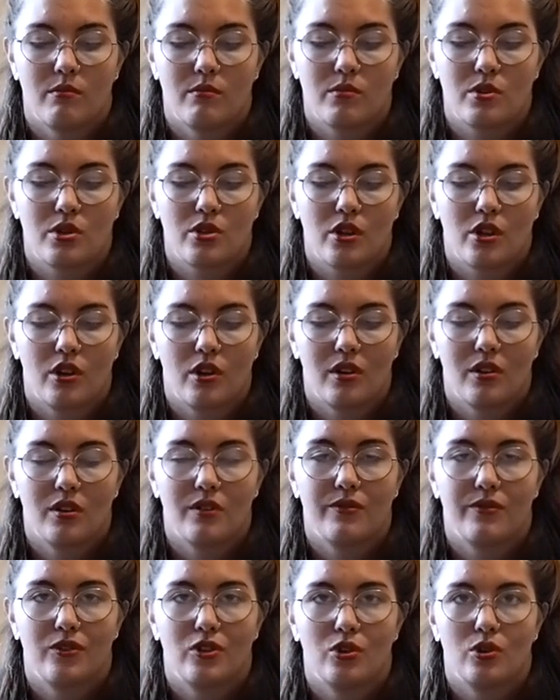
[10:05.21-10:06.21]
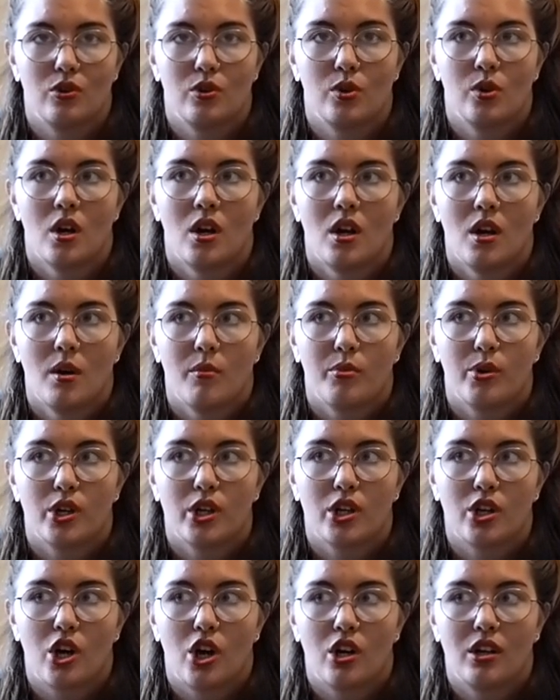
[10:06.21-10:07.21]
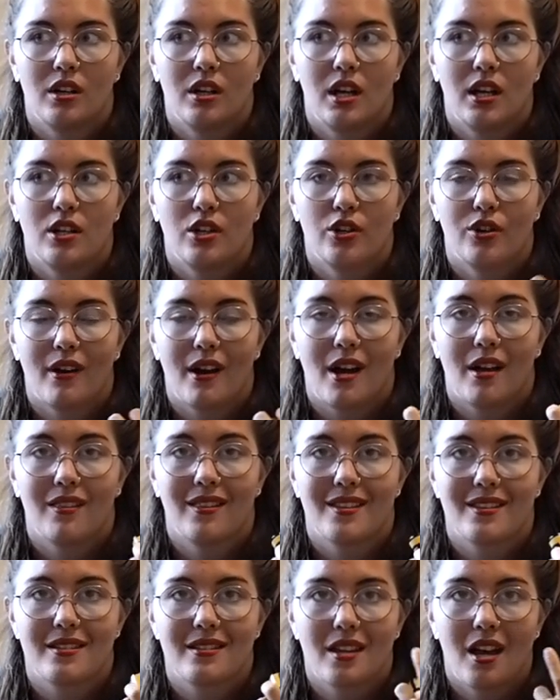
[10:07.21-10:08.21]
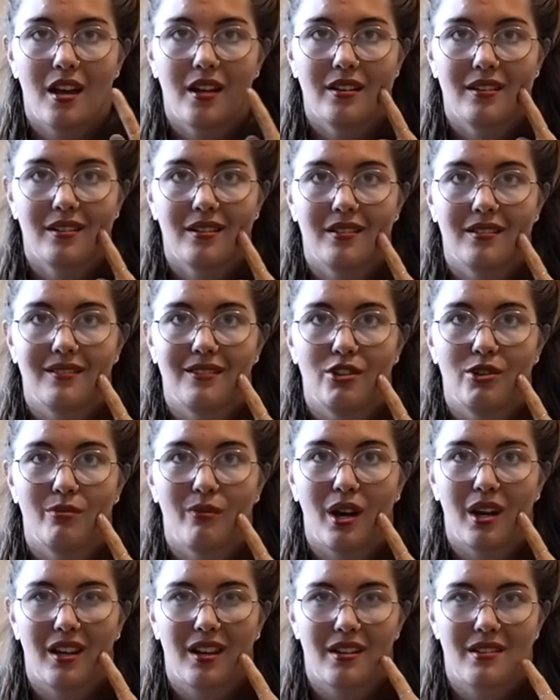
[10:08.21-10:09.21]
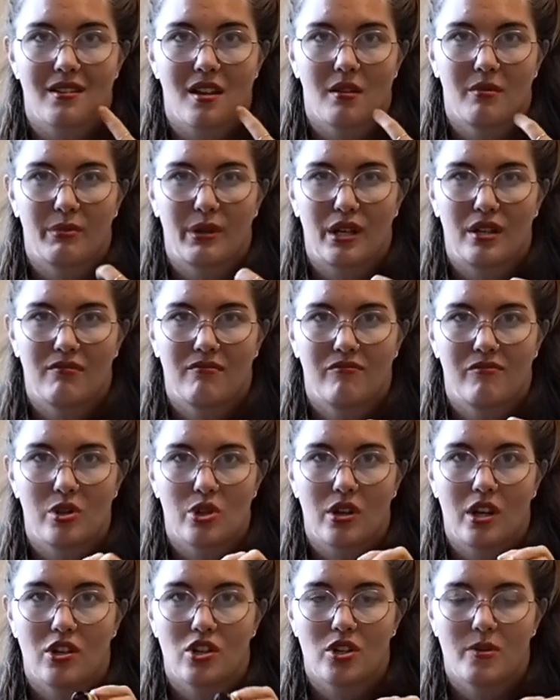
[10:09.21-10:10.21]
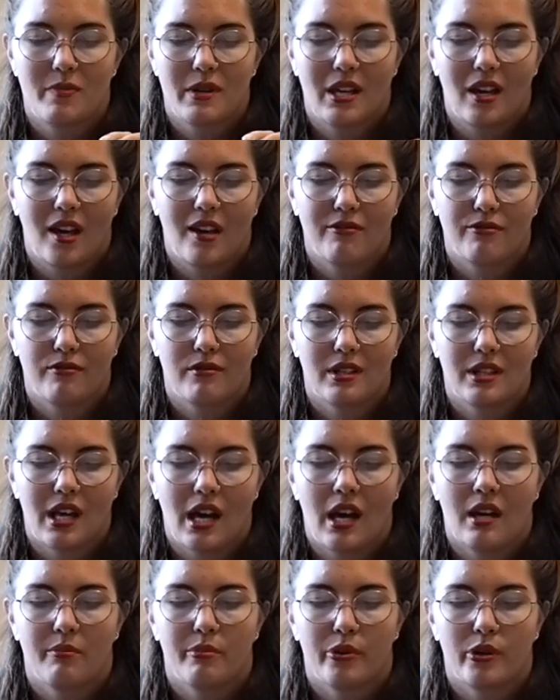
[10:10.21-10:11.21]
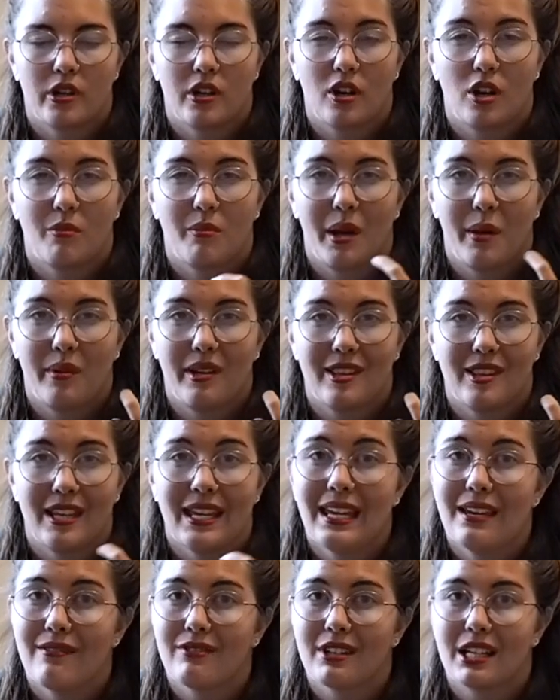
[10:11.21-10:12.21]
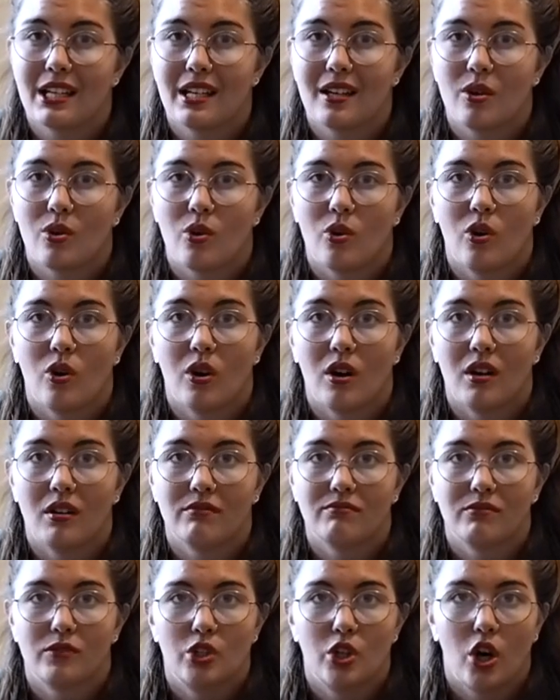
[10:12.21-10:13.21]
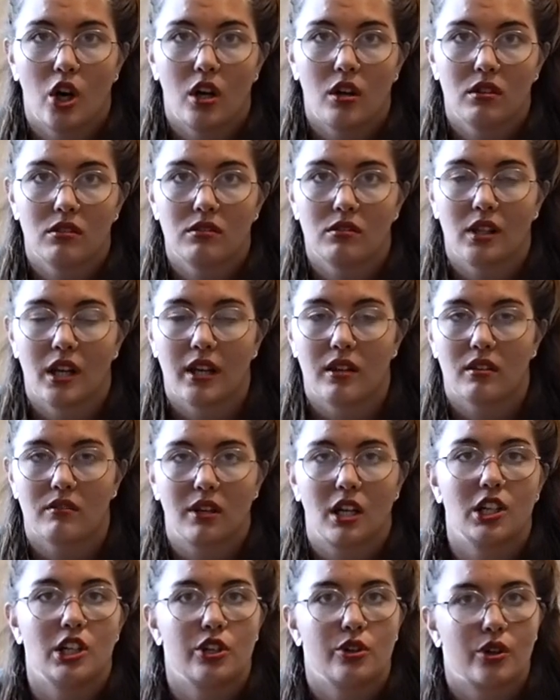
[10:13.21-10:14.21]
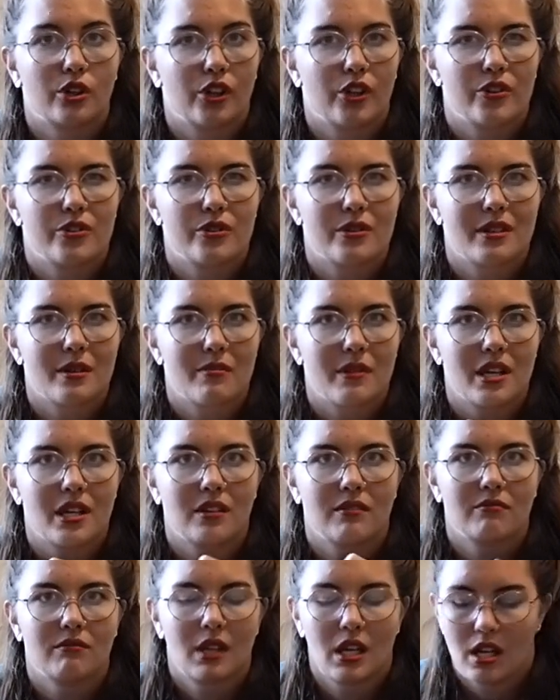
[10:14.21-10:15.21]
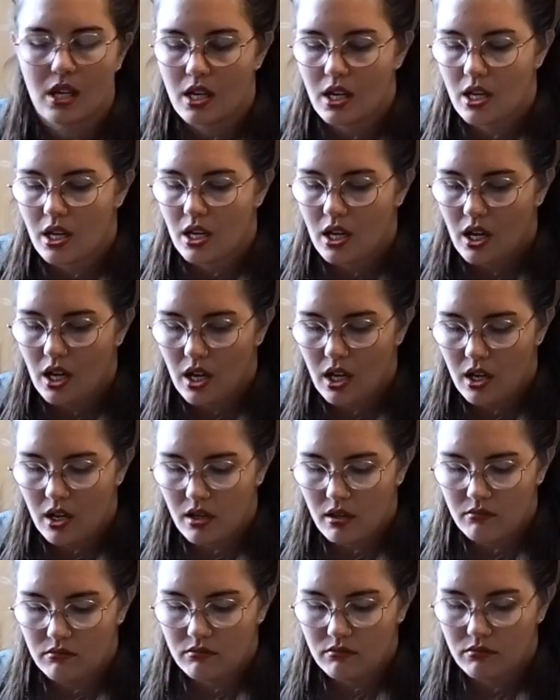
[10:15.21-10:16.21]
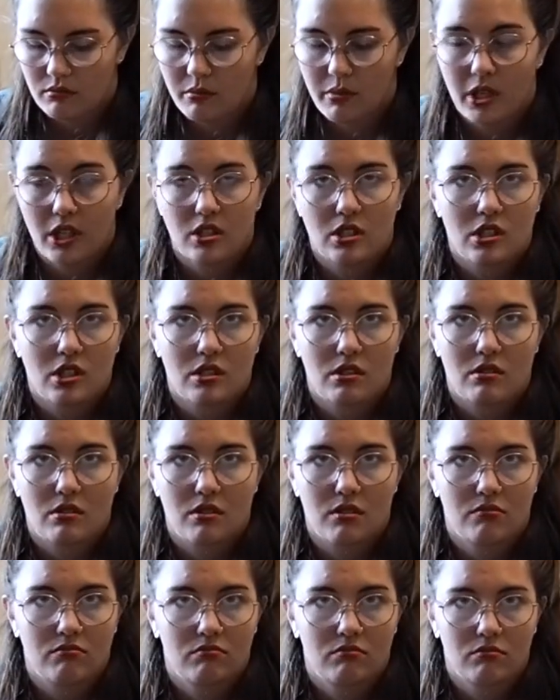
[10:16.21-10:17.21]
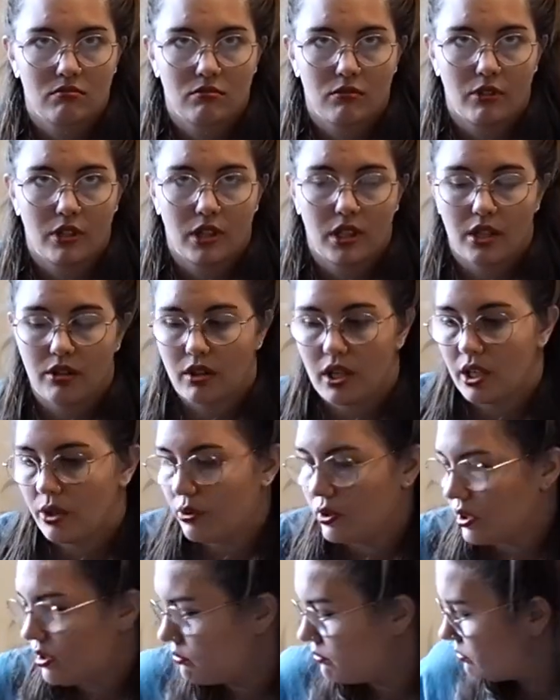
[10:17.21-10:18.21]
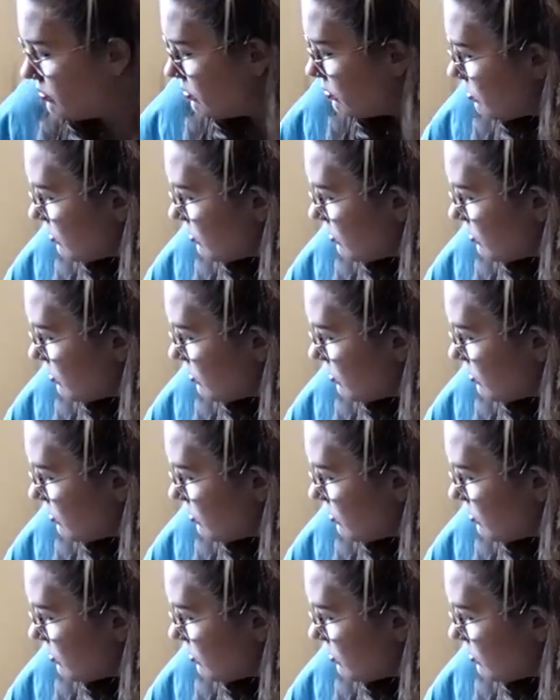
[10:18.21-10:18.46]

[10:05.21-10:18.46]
So if you put it on and you go out in the sun, you might get sunburn. So just be careful with that. Put it on maybe in the evening or not like under your clothes or something. But just really great oil.